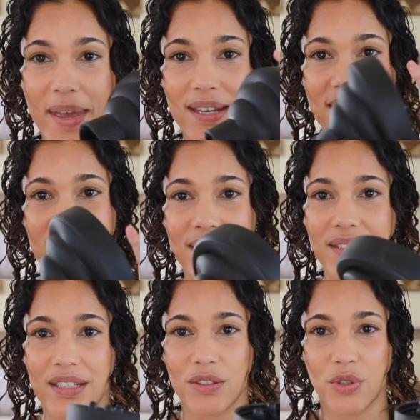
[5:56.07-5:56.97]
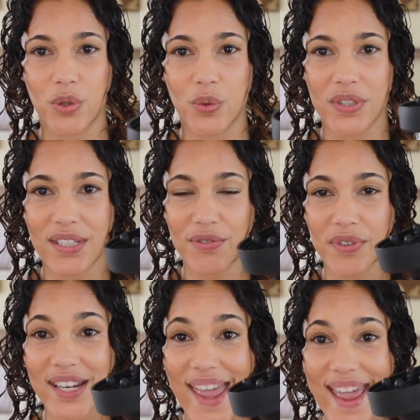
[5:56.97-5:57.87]
bend it into
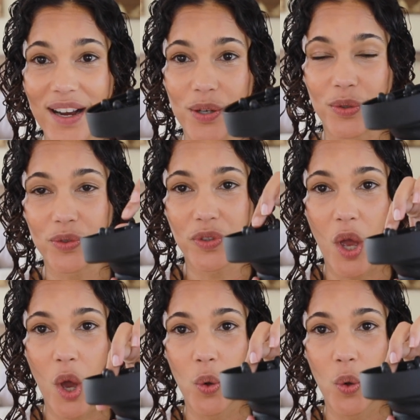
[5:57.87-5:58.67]
different angles,